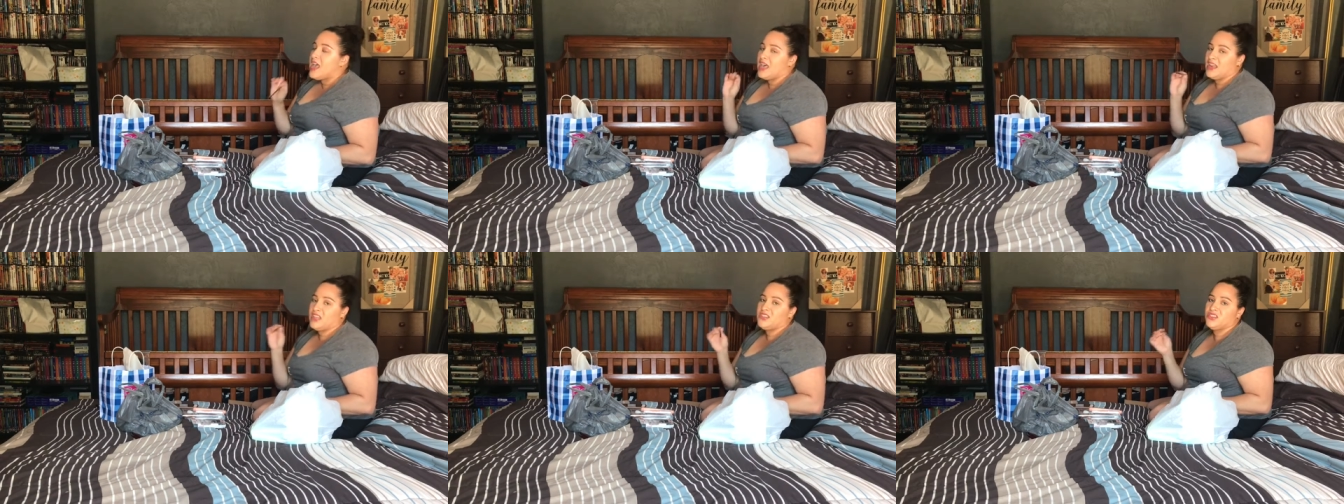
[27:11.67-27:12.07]

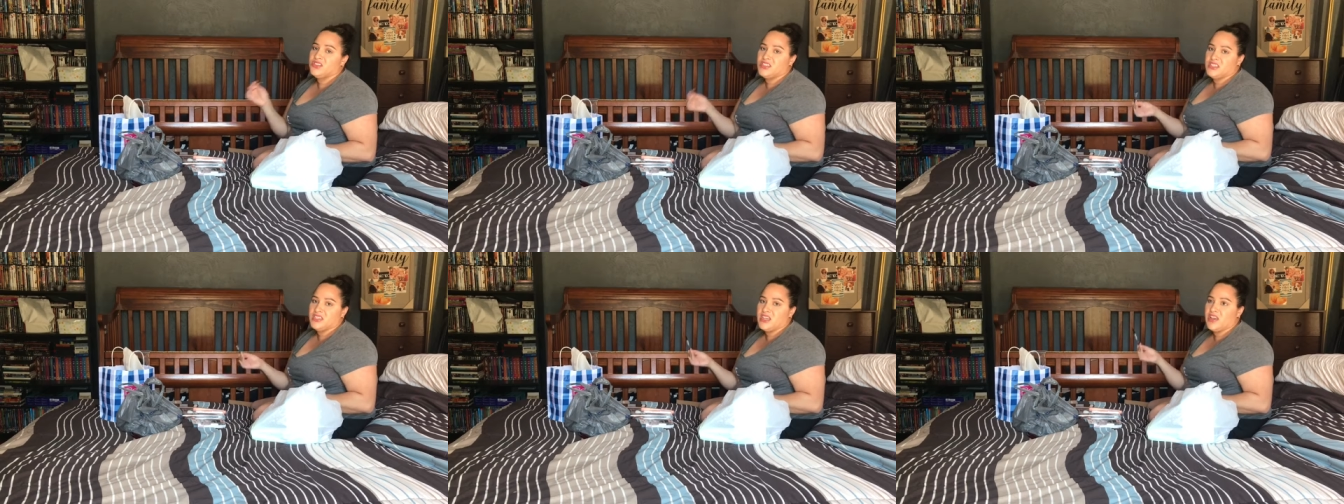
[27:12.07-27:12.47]
And as you can
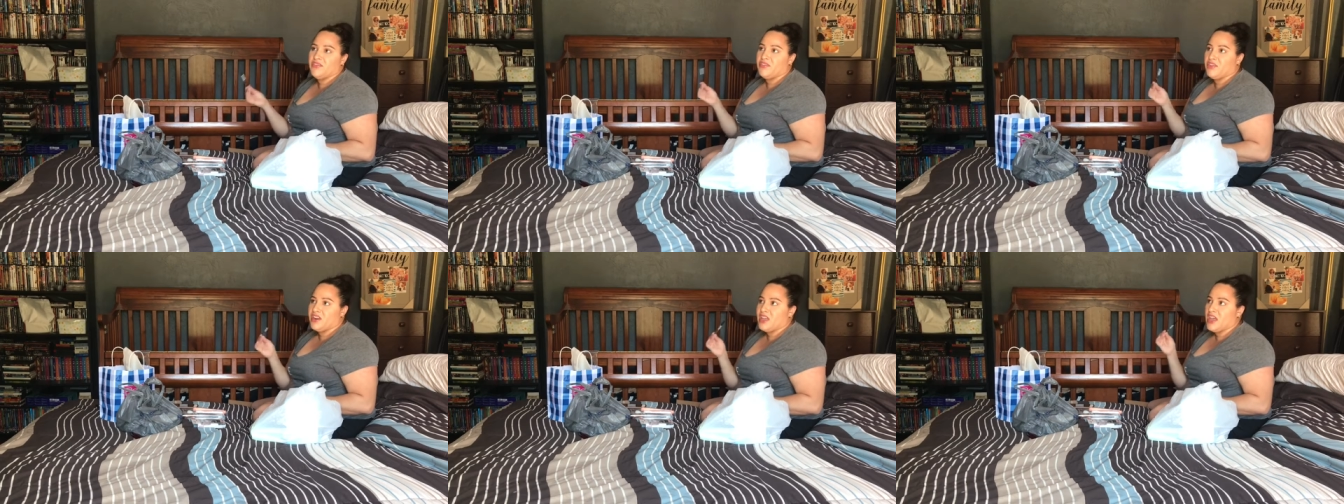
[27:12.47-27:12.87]
see, I've
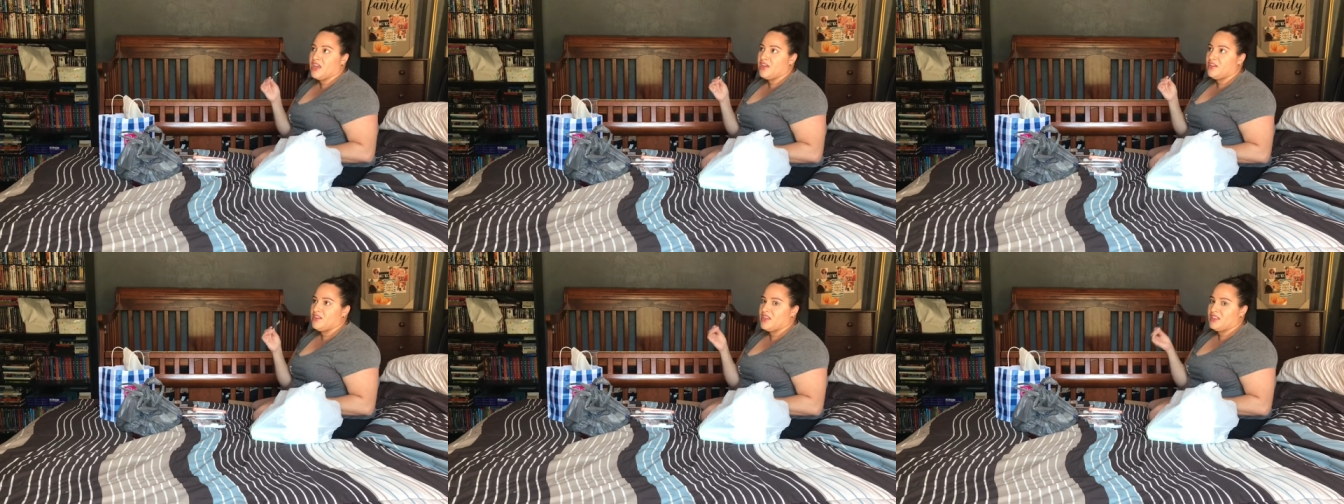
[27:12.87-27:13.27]
already
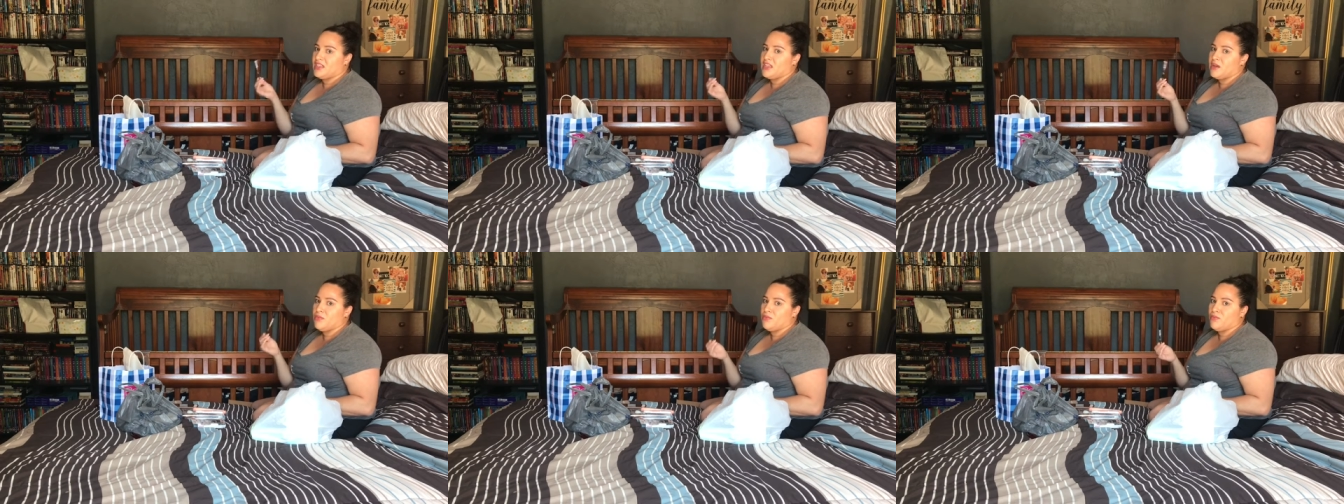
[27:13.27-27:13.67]
had, I
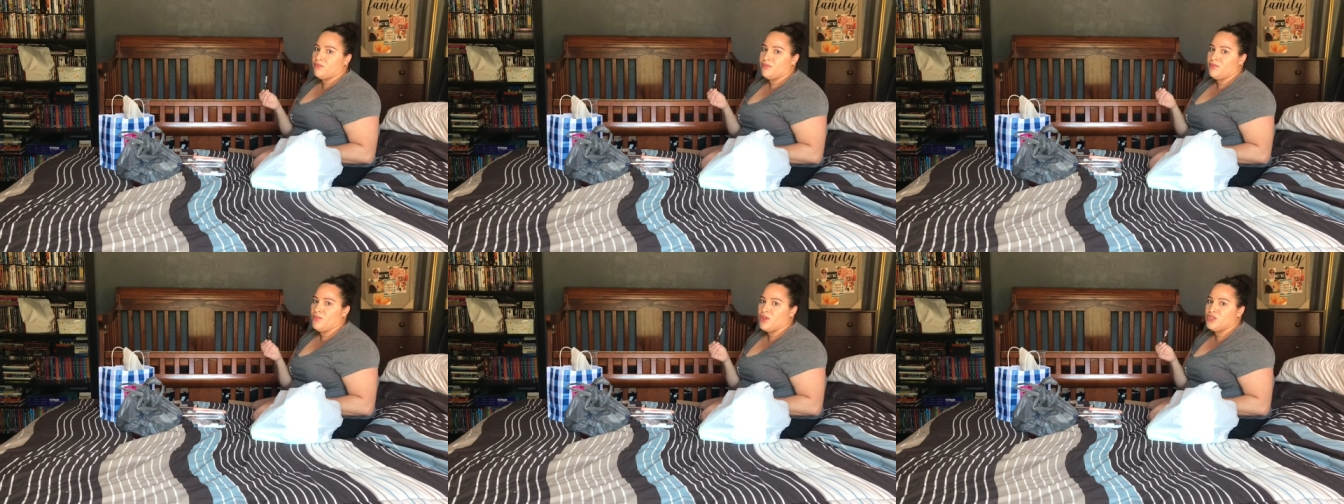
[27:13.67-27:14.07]
think I've
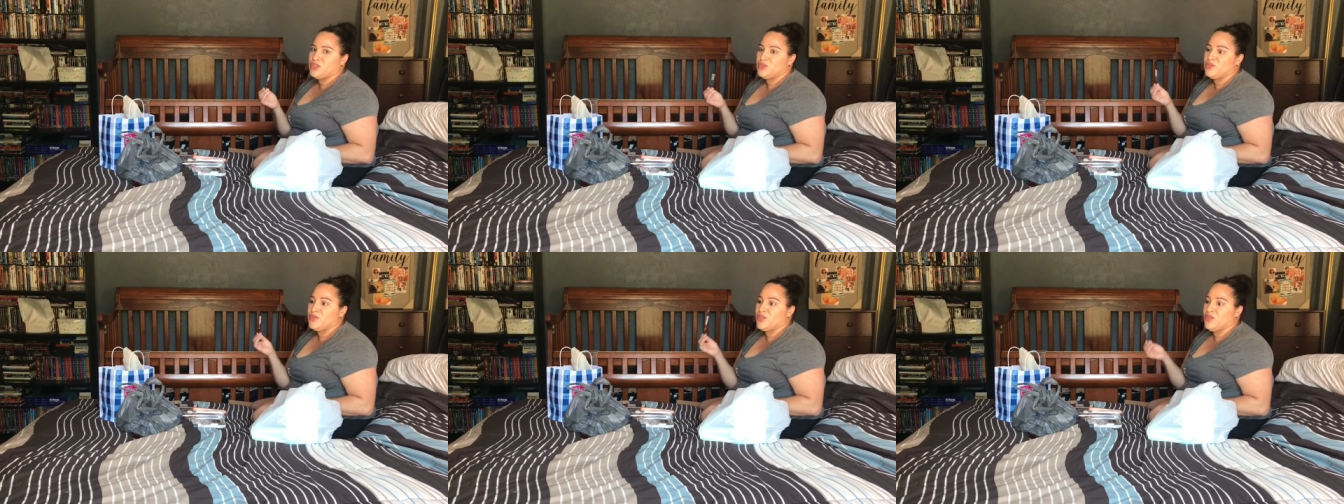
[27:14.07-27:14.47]
one,
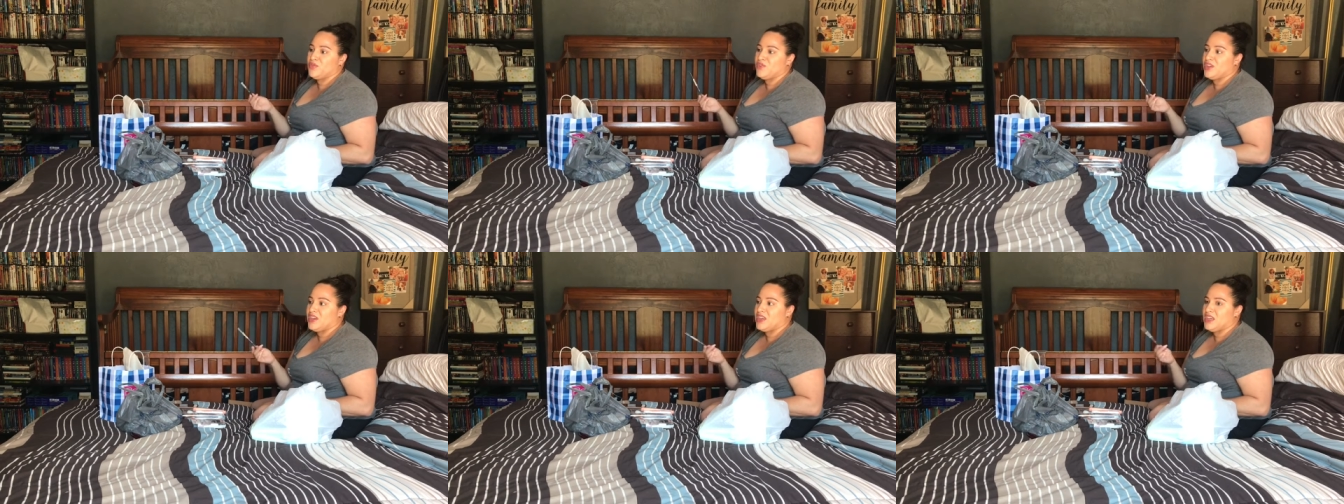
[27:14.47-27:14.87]
two,
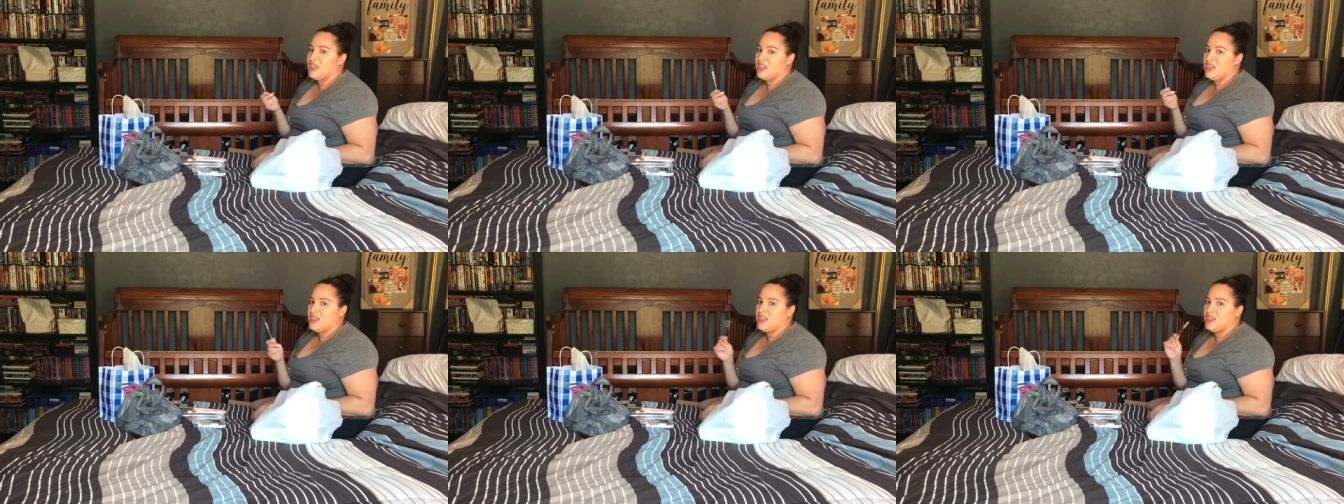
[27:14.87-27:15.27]

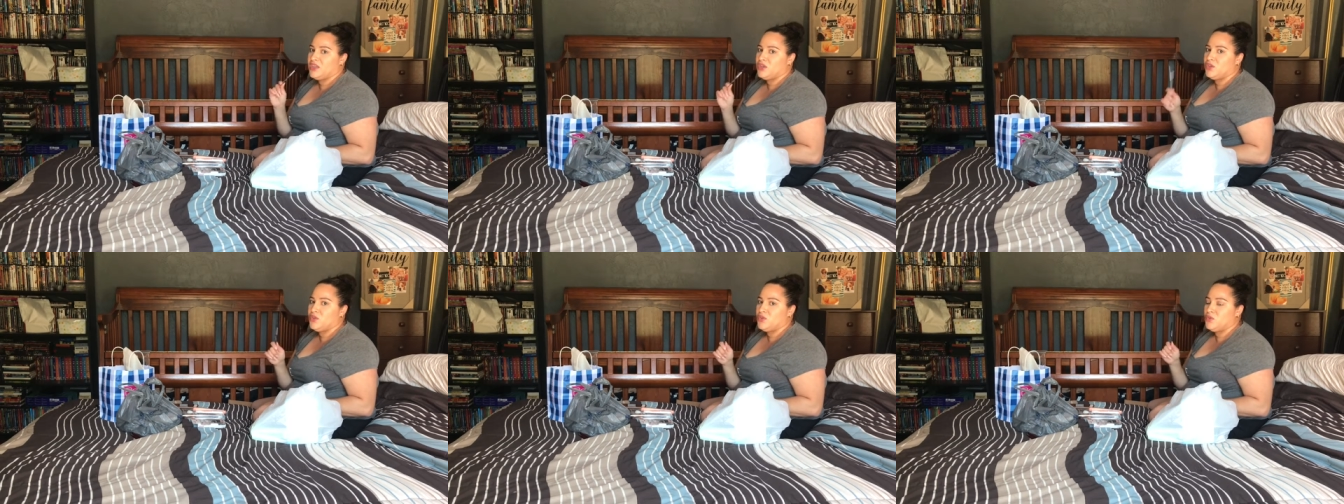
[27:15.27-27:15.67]
three
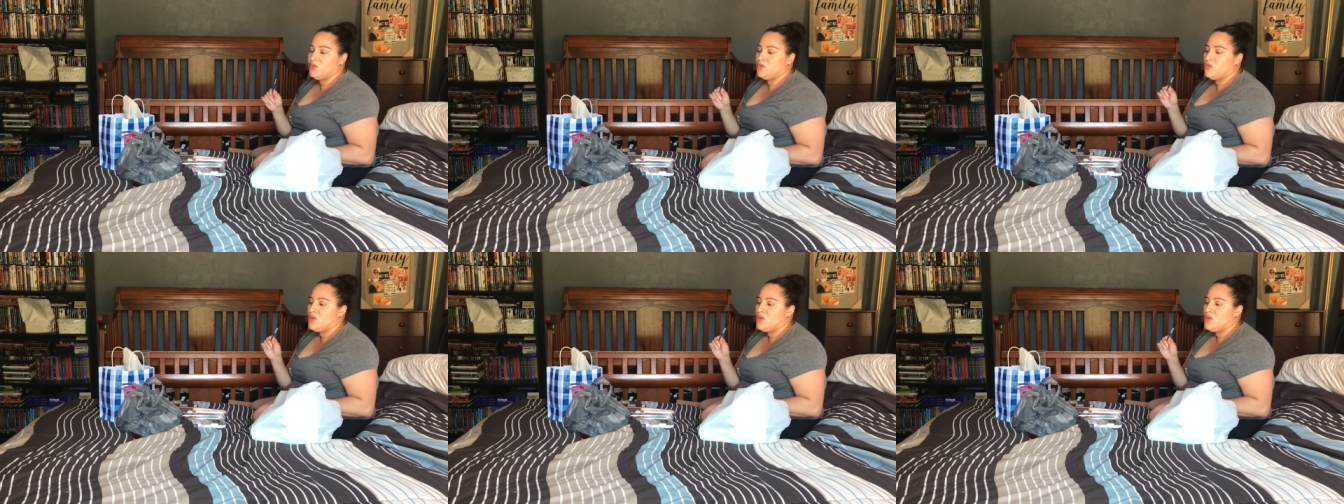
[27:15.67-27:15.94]
new